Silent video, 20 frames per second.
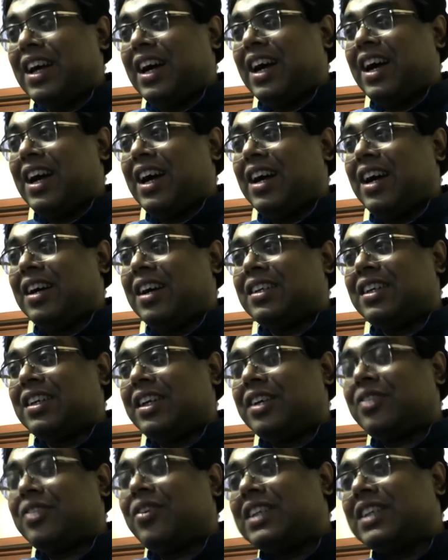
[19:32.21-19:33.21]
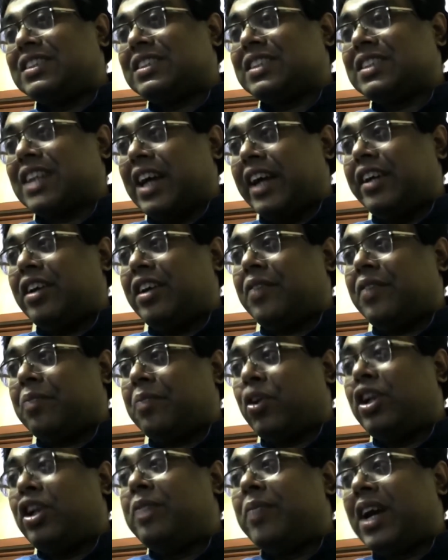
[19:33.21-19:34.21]
uh, it was kind of a
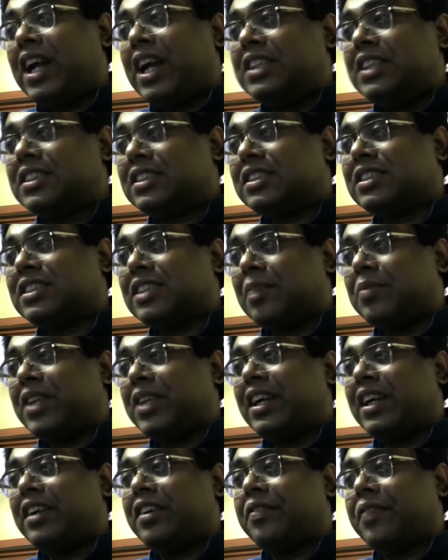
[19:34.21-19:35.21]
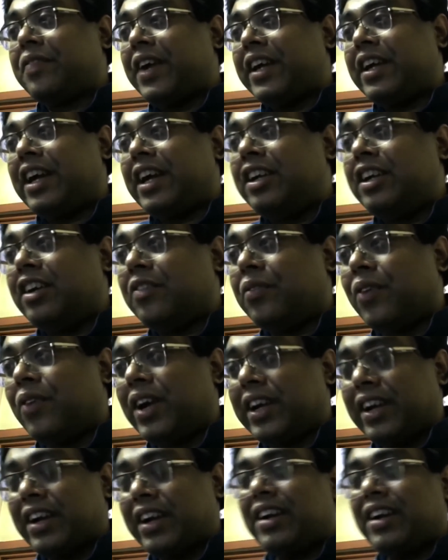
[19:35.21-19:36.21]
polymerized something, a different kind of
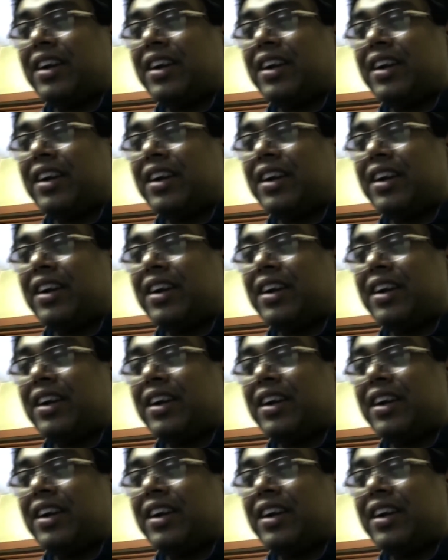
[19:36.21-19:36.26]
water.